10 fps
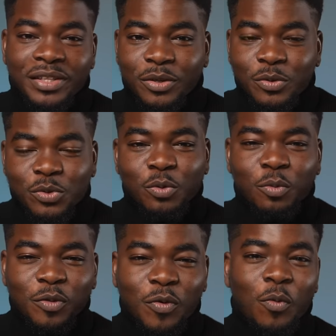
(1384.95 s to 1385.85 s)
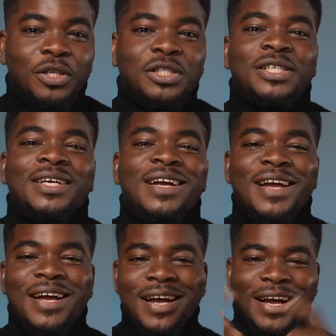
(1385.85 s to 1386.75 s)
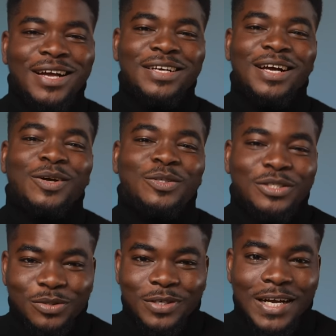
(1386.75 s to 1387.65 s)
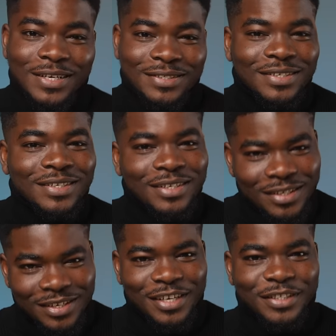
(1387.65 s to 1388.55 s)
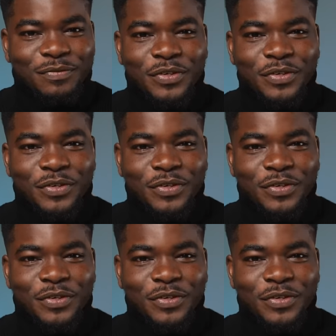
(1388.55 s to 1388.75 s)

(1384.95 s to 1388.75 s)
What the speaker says: Thank you so much for watching, and I'll see you guys in the next